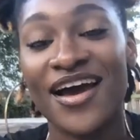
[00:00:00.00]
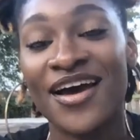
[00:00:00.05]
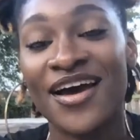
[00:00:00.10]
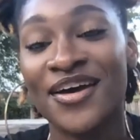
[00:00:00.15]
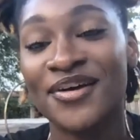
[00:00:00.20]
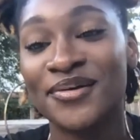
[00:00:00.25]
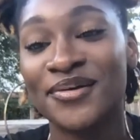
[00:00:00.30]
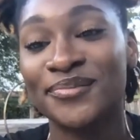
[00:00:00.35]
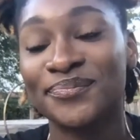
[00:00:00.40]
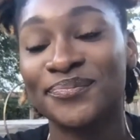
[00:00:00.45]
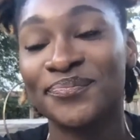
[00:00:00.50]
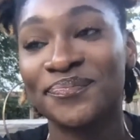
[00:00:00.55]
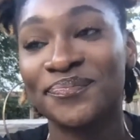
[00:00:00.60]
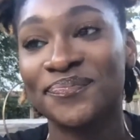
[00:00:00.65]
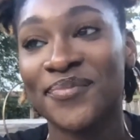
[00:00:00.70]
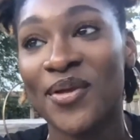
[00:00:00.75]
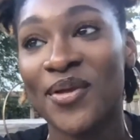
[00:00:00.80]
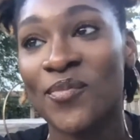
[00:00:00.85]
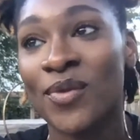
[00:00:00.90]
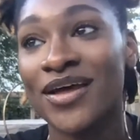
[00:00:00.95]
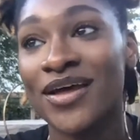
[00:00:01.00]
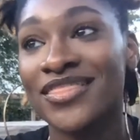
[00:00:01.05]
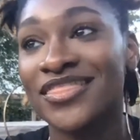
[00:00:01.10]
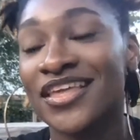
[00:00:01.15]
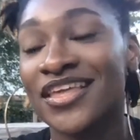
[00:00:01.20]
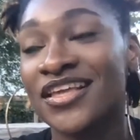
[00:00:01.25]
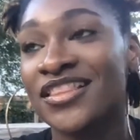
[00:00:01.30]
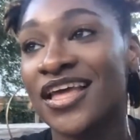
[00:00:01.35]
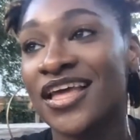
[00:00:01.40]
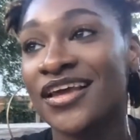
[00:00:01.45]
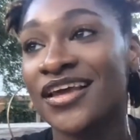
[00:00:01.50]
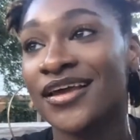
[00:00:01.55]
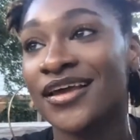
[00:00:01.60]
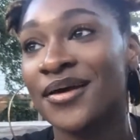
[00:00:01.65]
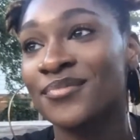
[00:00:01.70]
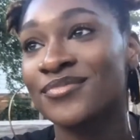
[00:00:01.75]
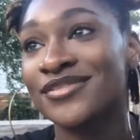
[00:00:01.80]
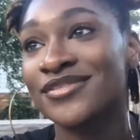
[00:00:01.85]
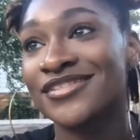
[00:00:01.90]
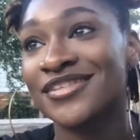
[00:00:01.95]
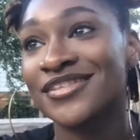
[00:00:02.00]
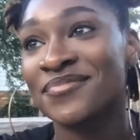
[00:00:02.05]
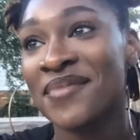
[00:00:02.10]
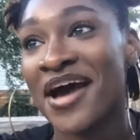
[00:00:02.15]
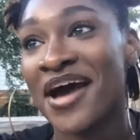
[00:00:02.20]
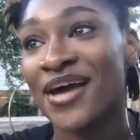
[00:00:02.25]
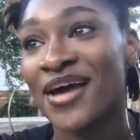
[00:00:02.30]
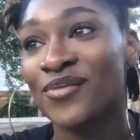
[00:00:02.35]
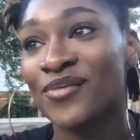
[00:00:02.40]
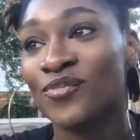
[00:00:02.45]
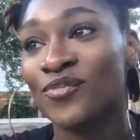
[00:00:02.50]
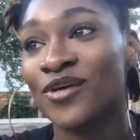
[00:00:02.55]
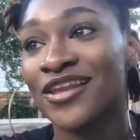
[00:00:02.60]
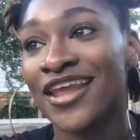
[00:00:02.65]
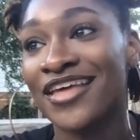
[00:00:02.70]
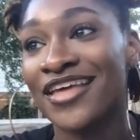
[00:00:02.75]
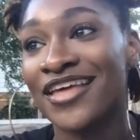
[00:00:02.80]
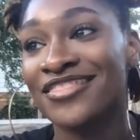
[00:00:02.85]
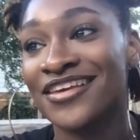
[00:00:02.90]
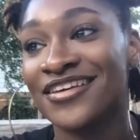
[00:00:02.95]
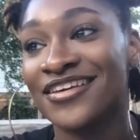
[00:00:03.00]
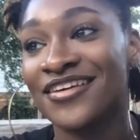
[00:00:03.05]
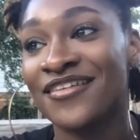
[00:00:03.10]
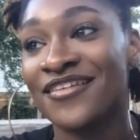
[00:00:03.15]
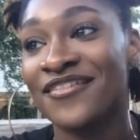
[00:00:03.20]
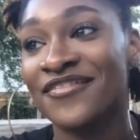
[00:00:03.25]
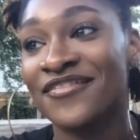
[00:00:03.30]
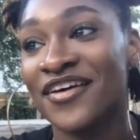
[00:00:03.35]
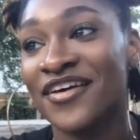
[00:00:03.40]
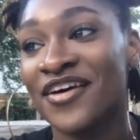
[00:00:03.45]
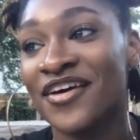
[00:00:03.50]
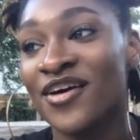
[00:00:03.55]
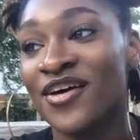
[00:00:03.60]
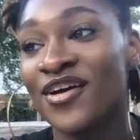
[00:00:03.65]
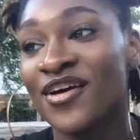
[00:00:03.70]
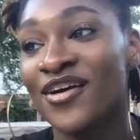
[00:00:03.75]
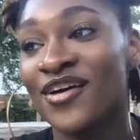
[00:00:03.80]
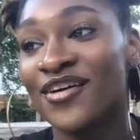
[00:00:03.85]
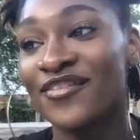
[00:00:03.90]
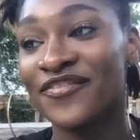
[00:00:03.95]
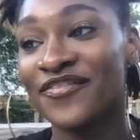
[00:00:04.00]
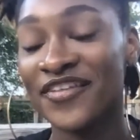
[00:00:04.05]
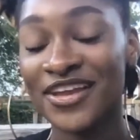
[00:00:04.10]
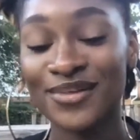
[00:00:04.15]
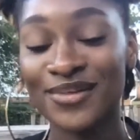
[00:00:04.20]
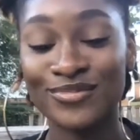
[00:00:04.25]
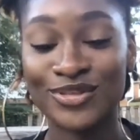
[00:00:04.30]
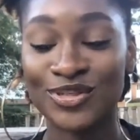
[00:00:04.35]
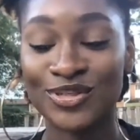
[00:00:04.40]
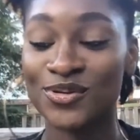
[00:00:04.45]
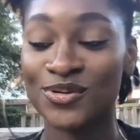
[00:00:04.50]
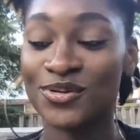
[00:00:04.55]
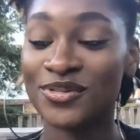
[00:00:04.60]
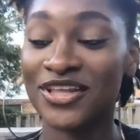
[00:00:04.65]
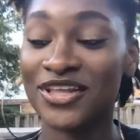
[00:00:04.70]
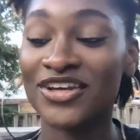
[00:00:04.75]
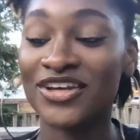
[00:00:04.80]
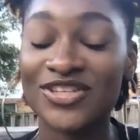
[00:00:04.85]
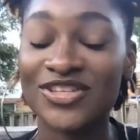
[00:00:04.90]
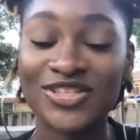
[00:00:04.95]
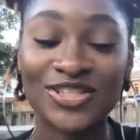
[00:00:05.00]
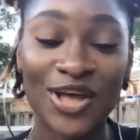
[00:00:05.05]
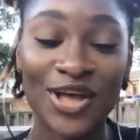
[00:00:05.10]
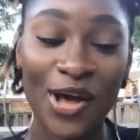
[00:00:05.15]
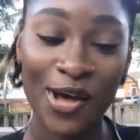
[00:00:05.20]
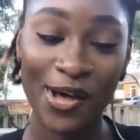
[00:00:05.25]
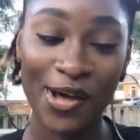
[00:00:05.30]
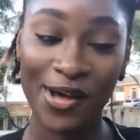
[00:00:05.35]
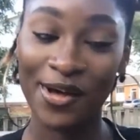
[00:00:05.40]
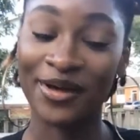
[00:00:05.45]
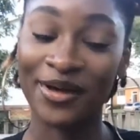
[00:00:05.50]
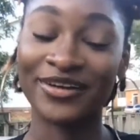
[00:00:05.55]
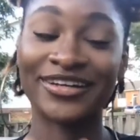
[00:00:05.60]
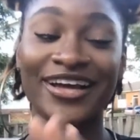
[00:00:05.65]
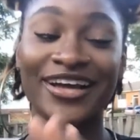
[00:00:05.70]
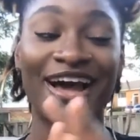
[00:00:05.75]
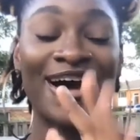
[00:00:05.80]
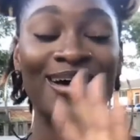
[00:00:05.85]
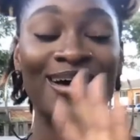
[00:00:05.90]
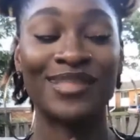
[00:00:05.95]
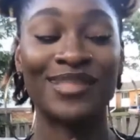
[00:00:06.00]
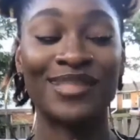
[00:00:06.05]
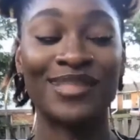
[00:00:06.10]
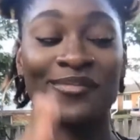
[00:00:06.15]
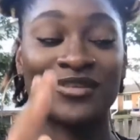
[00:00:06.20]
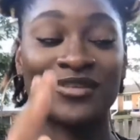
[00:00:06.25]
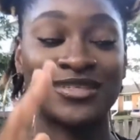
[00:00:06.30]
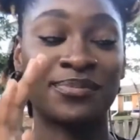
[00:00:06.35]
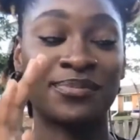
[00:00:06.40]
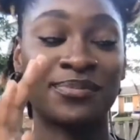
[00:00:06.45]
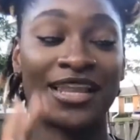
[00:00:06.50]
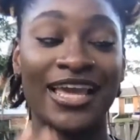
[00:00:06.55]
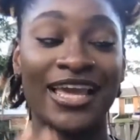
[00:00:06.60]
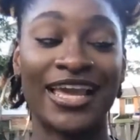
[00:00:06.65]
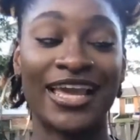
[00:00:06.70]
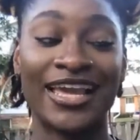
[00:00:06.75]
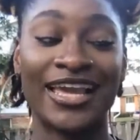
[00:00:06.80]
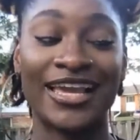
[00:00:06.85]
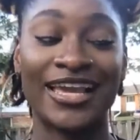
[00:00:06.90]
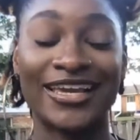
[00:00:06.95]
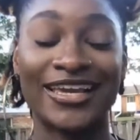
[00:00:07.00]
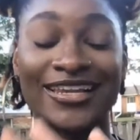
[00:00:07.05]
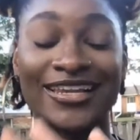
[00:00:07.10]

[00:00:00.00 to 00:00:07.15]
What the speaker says: One thing that comes to mind when I think of Freedom School, there's a song that was played